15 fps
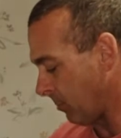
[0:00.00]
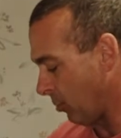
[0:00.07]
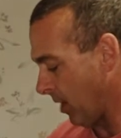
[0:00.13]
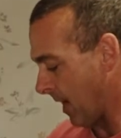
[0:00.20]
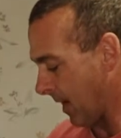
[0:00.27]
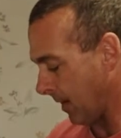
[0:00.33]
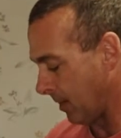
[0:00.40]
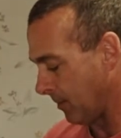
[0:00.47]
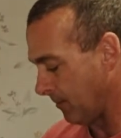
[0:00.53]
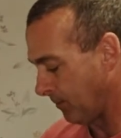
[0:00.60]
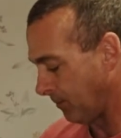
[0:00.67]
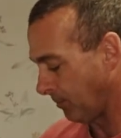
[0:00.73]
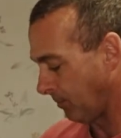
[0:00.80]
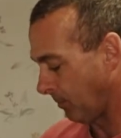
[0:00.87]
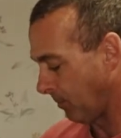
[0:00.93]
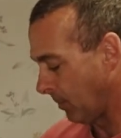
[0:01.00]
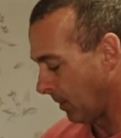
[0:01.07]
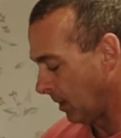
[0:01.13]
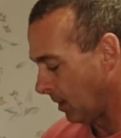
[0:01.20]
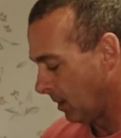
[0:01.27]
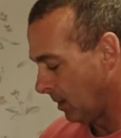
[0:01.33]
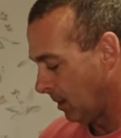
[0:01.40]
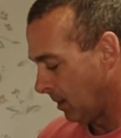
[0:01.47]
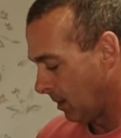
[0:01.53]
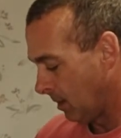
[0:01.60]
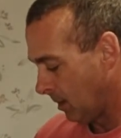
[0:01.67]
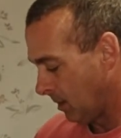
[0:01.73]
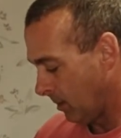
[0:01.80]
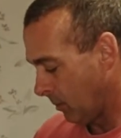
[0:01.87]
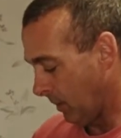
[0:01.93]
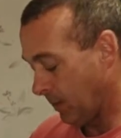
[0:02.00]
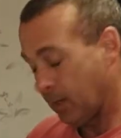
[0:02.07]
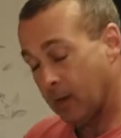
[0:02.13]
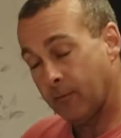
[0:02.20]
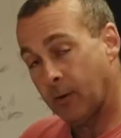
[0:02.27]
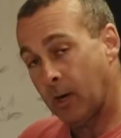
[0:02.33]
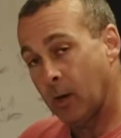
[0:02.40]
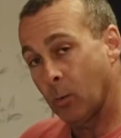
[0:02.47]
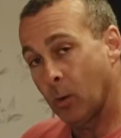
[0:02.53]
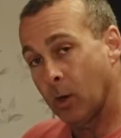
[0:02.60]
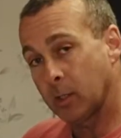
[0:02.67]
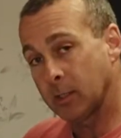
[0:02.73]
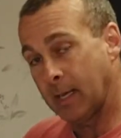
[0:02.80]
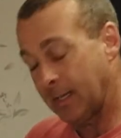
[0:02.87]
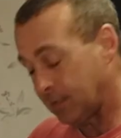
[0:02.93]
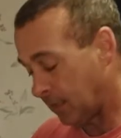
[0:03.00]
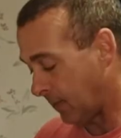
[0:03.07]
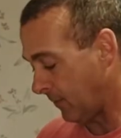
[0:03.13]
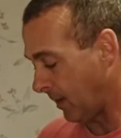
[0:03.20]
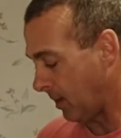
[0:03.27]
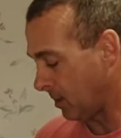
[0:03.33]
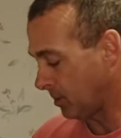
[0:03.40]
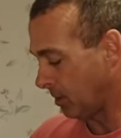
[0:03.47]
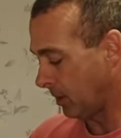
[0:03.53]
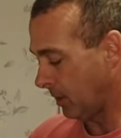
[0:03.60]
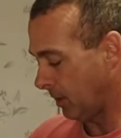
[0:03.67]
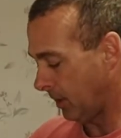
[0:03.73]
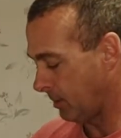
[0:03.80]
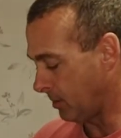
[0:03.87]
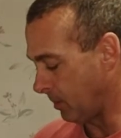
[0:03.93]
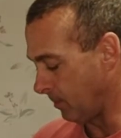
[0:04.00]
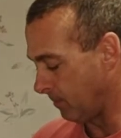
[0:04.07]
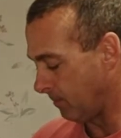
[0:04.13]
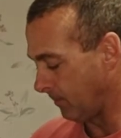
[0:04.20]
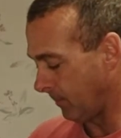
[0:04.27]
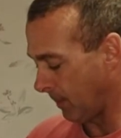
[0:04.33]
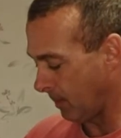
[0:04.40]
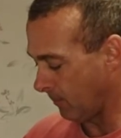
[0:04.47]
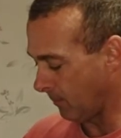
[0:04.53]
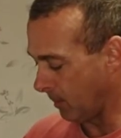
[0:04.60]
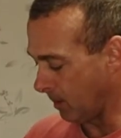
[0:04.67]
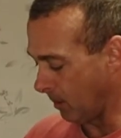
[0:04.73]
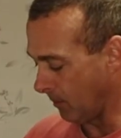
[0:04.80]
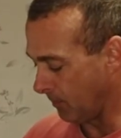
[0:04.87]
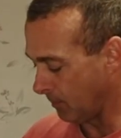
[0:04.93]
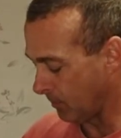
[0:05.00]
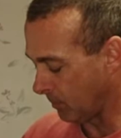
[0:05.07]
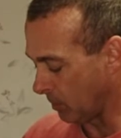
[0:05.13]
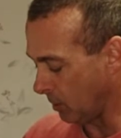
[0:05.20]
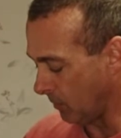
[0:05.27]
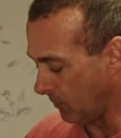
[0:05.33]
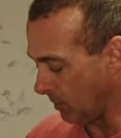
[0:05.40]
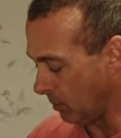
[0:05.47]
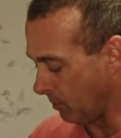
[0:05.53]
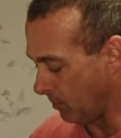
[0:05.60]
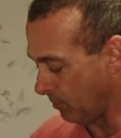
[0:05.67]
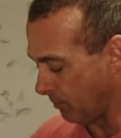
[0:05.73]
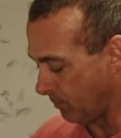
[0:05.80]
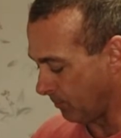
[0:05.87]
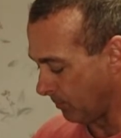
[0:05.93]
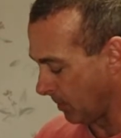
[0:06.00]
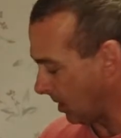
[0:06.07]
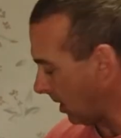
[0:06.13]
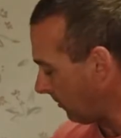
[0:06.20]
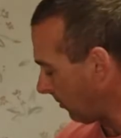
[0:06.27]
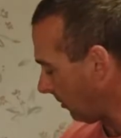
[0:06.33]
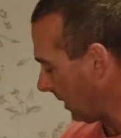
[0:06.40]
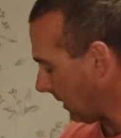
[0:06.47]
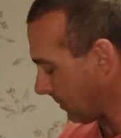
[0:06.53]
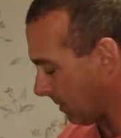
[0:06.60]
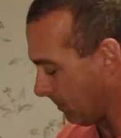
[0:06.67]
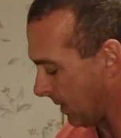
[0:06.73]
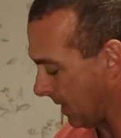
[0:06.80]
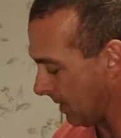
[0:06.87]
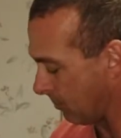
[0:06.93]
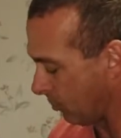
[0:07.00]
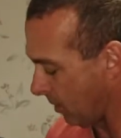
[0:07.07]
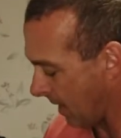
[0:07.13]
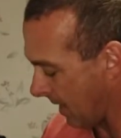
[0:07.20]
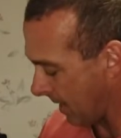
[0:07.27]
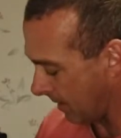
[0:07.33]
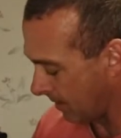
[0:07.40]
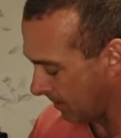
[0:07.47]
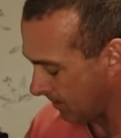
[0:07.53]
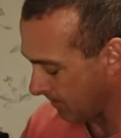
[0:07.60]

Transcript: rack. The way the air fryer works, it has to have air circulation, airflow. So if you cover up the bottom rack,